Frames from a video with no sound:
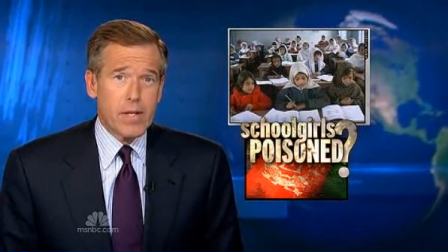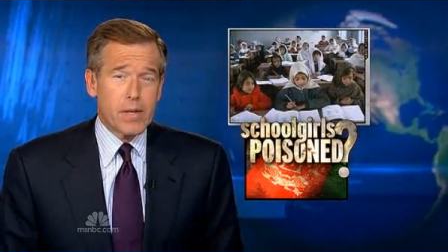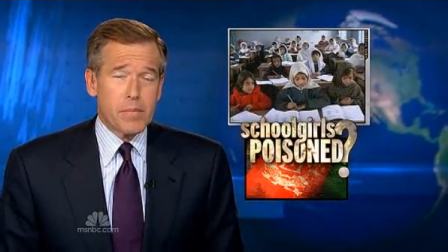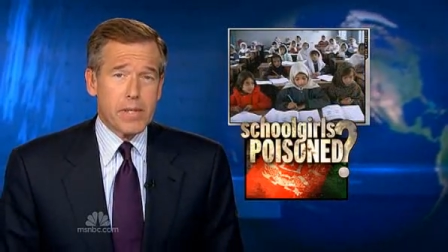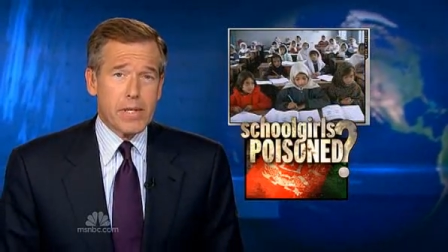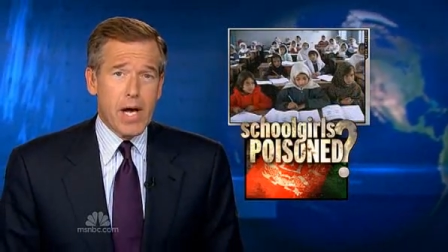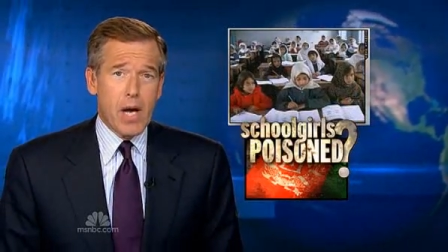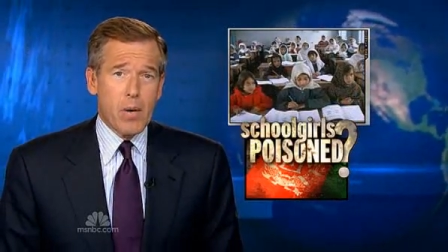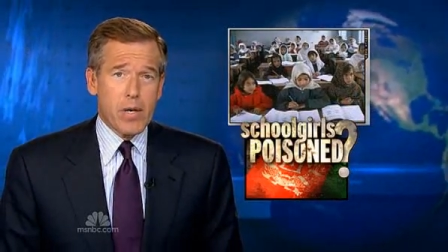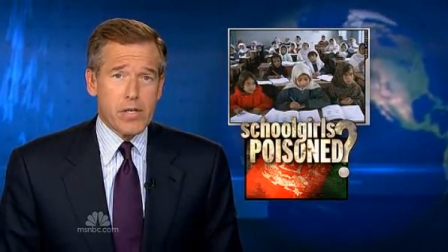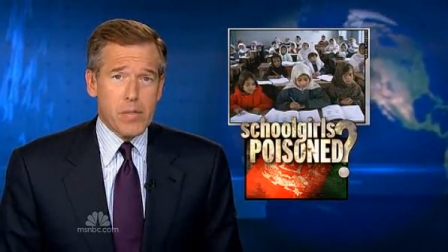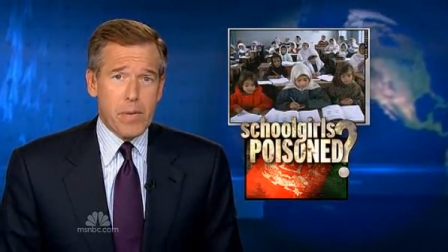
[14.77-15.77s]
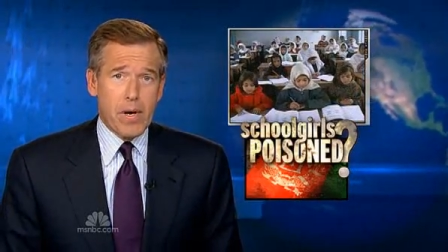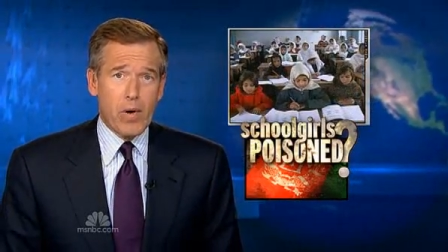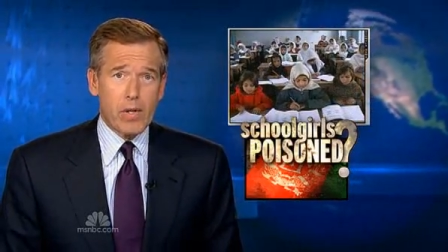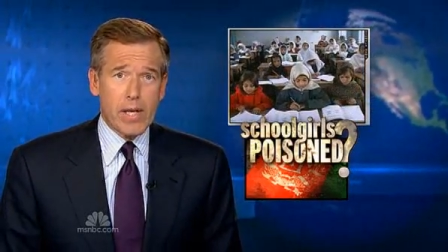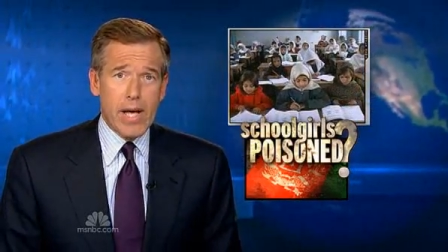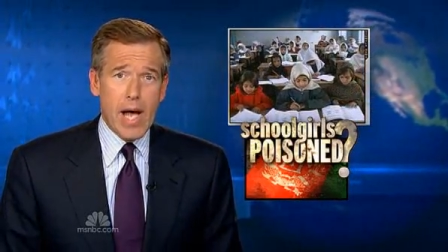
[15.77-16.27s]
But now it has
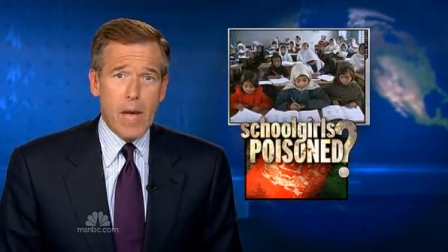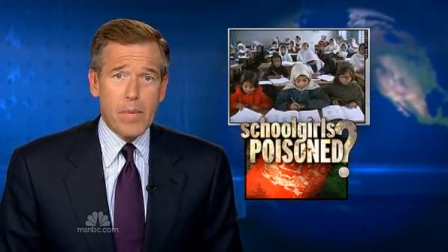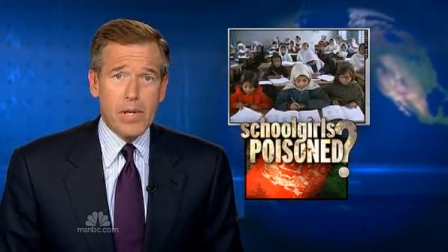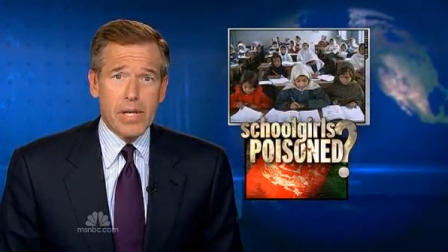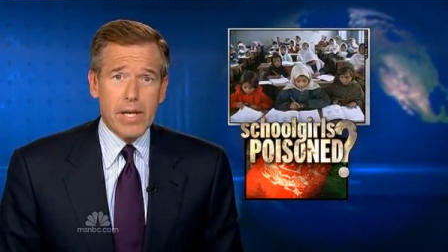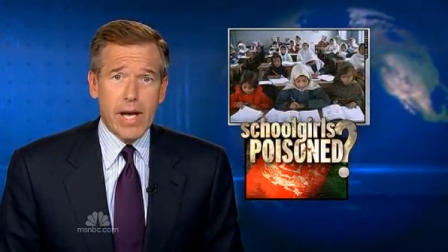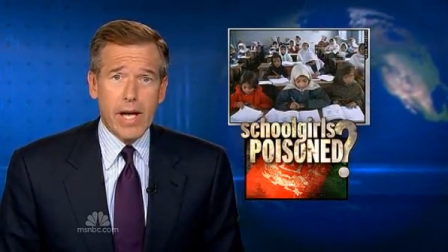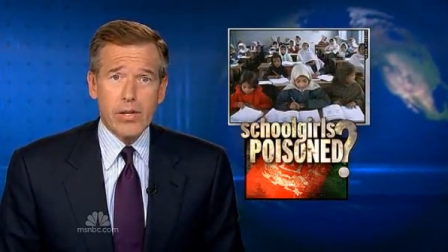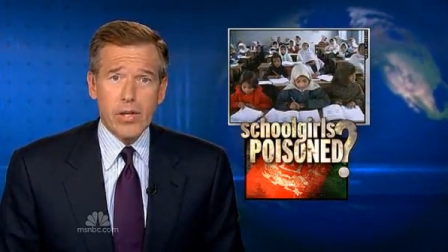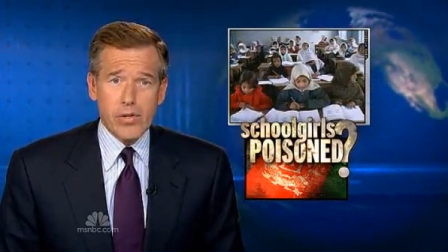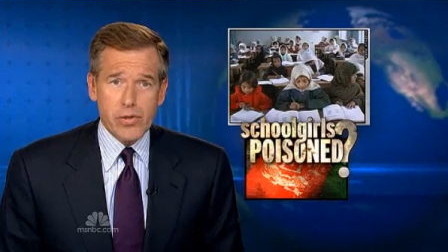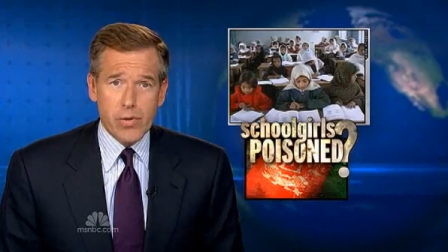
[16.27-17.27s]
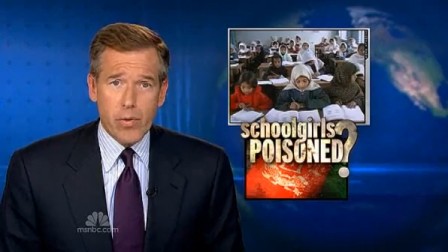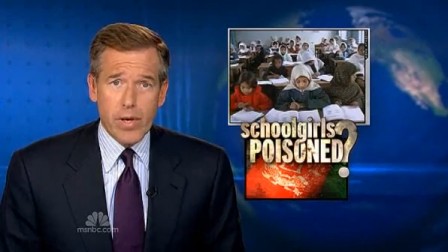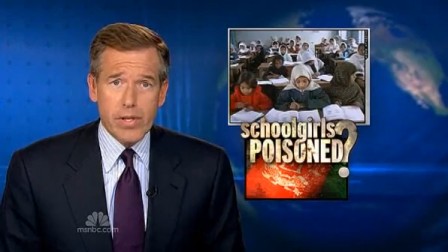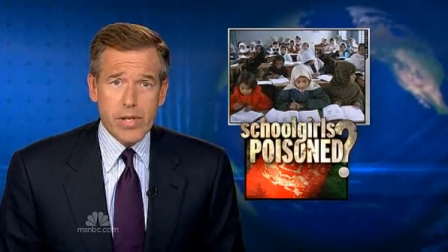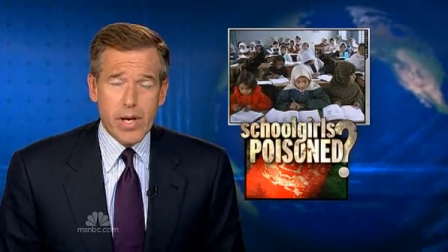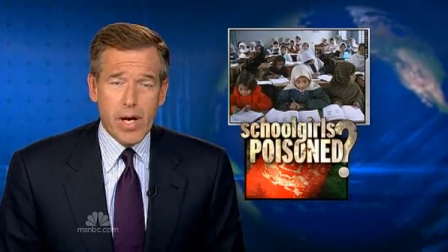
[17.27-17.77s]
apparently happened again. The story
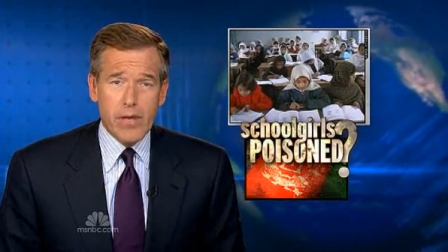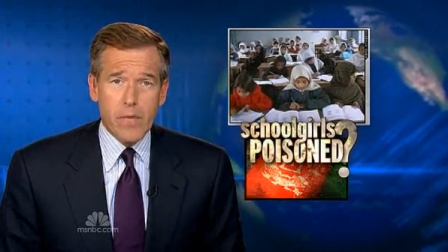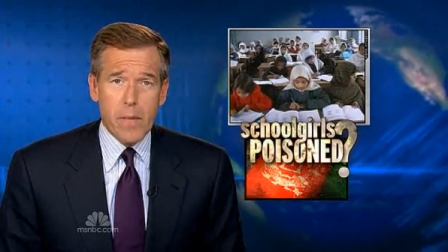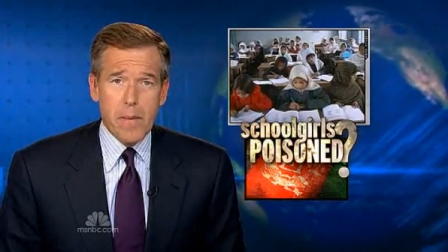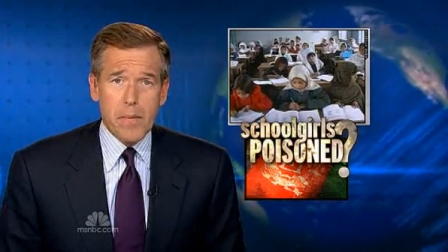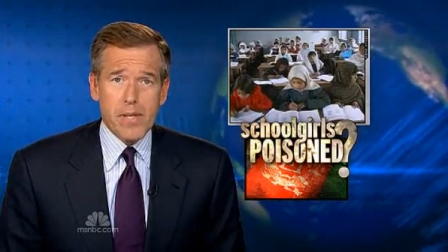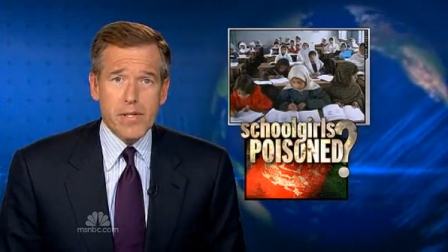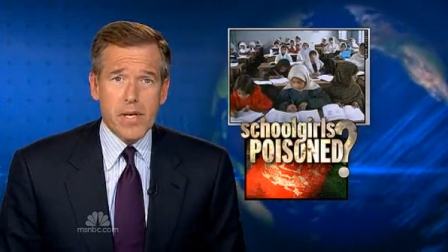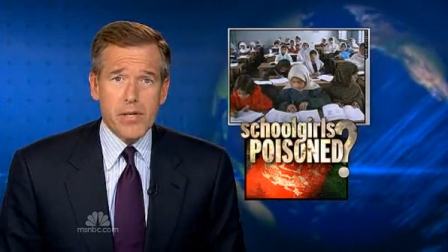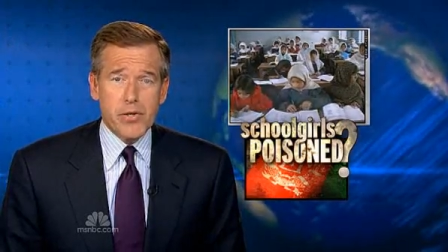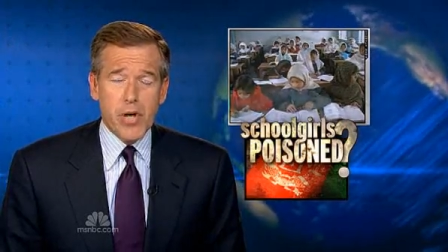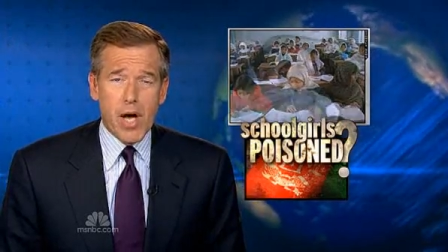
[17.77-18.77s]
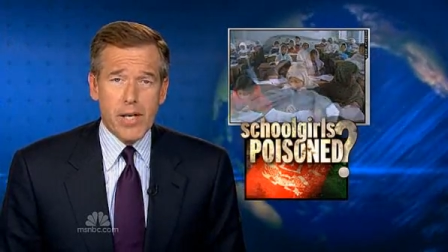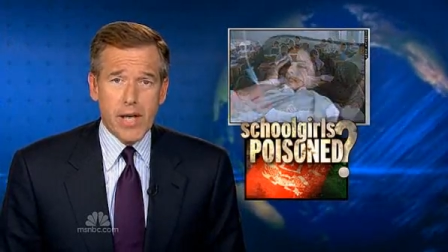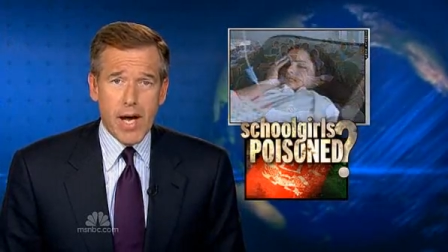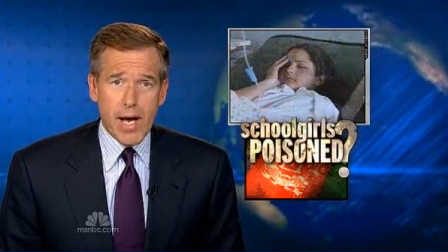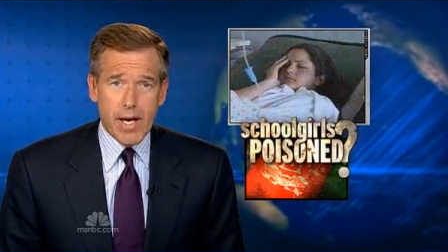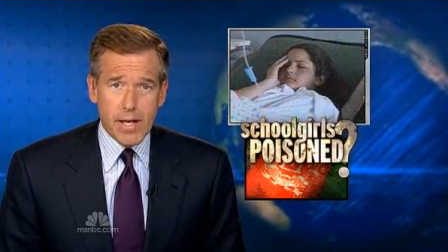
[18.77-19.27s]
tonight from NBC's John
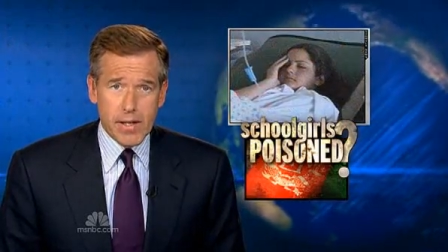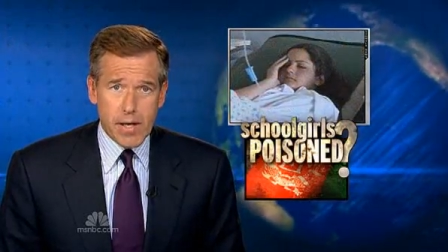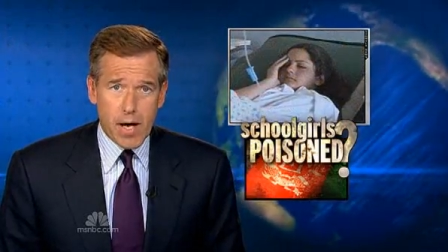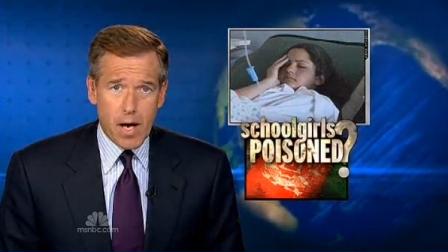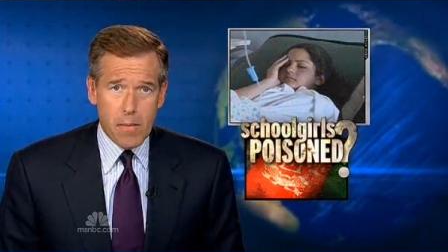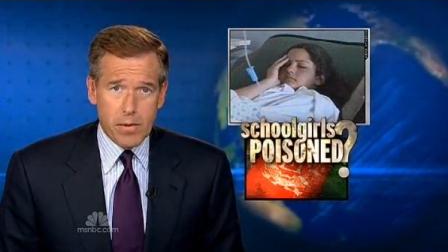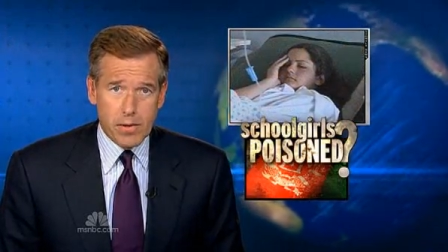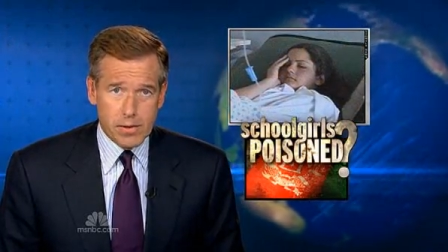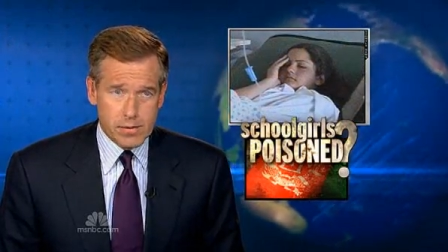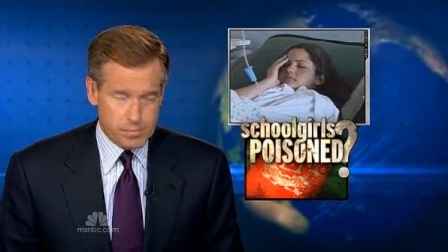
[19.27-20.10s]
Yang in Kabul.